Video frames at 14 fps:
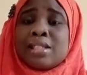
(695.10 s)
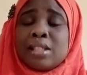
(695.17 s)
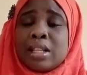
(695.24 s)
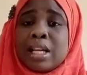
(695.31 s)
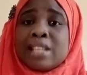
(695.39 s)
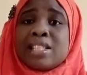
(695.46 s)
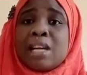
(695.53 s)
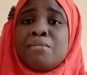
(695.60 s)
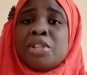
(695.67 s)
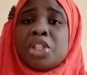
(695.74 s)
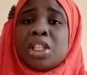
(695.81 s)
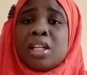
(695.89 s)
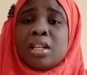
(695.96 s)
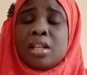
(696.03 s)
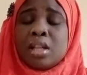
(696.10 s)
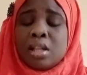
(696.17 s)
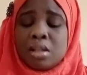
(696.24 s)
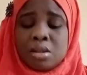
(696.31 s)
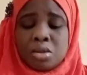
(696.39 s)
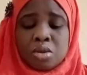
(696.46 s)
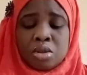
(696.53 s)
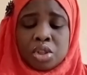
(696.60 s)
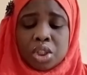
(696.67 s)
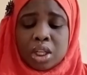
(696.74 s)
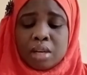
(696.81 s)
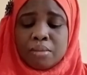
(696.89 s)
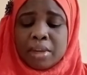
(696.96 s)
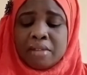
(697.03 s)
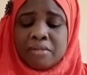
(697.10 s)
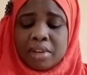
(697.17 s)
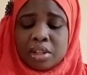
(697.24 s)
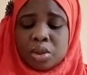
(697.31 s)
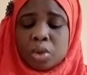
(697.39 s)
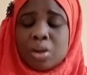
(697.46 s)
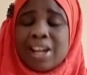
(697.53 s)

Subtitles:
establishing such a venture.